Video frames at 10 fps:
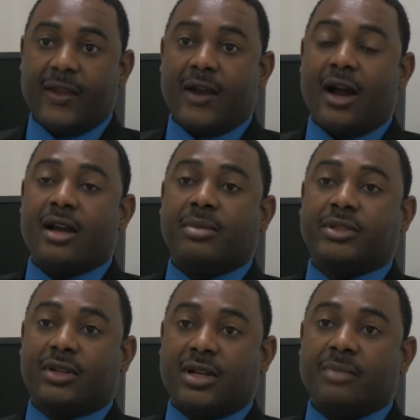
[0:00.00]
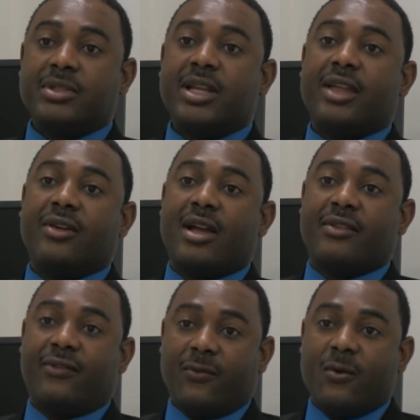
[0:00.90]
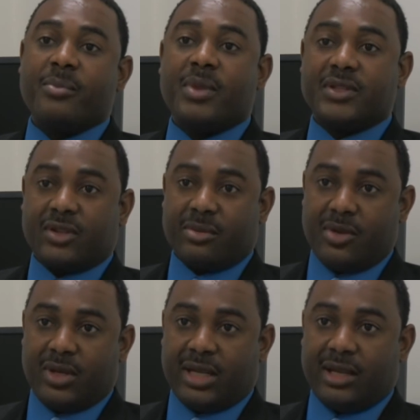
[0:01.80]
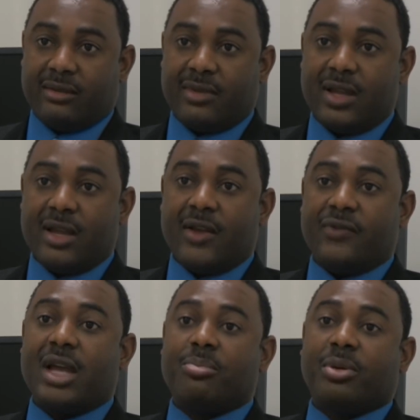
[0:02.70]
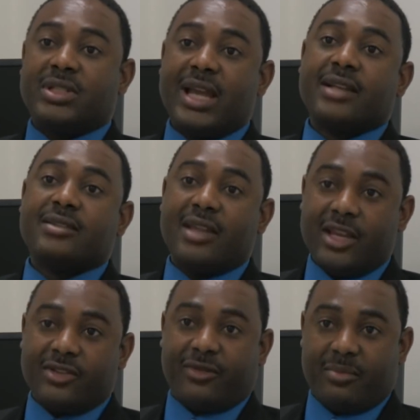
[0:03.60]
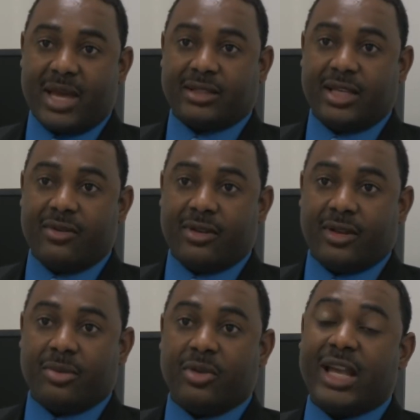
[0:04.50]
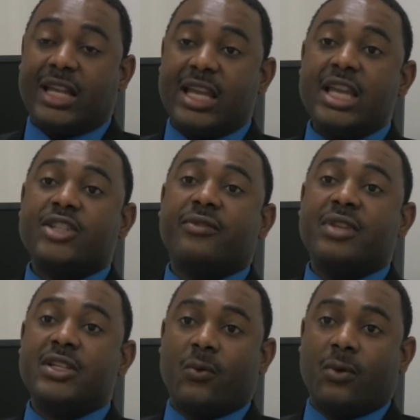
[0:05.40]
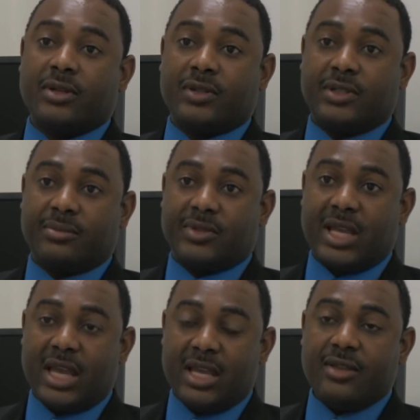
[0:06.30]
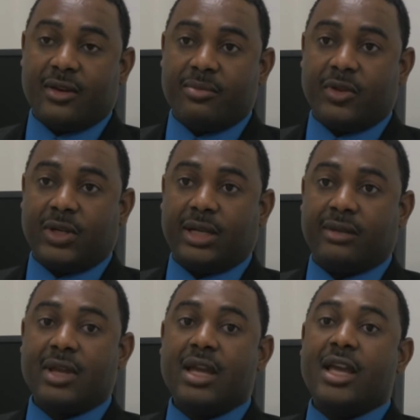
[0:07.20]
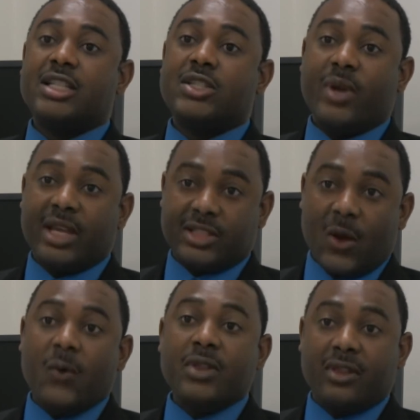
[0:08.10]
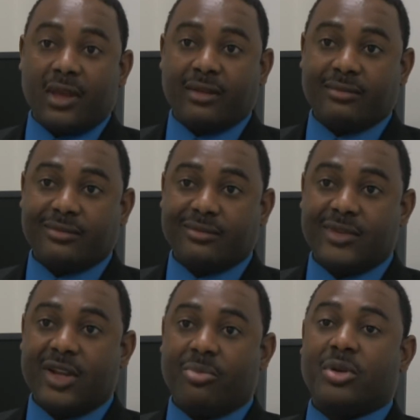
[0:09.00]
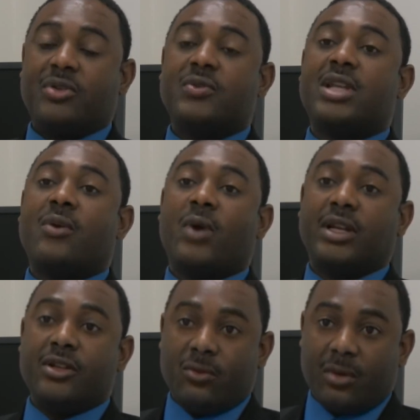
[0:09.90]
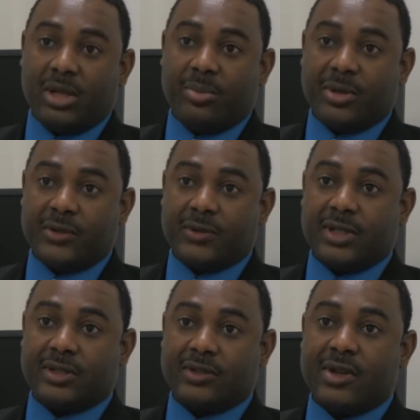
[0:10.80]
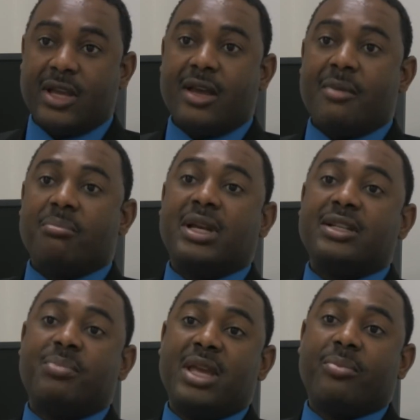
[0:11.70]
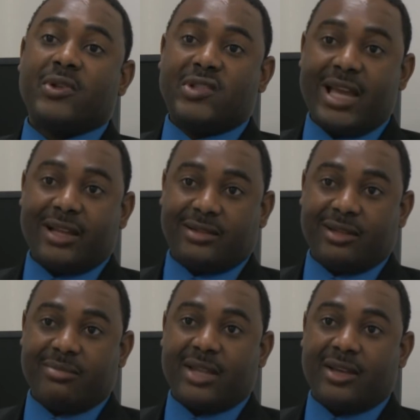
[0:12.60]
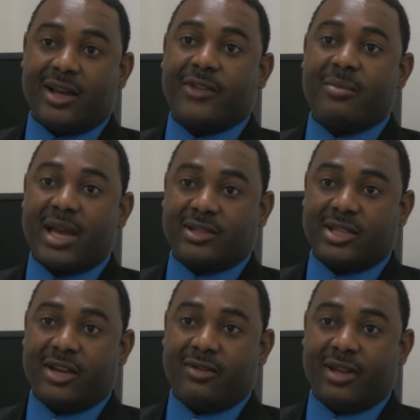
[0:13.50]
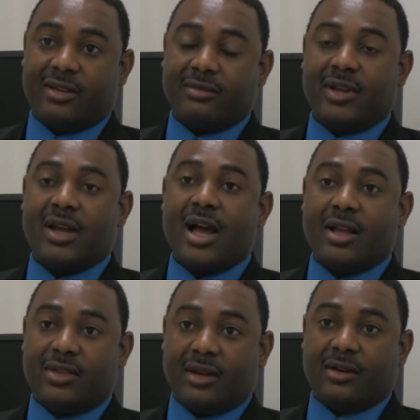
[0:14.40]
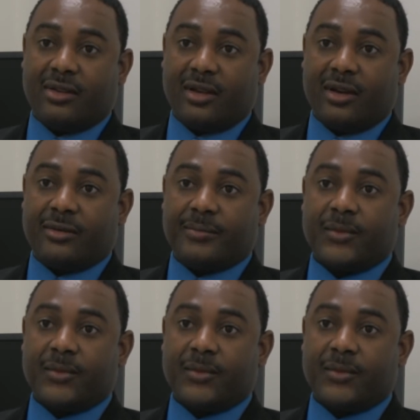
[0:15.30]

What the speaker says: are able to come together and form this community that protects each of the bacteria in the community. And each of these organisms in the community is doing its own thing, producing what it normally produces, but is being protected by the other bacteria that are there.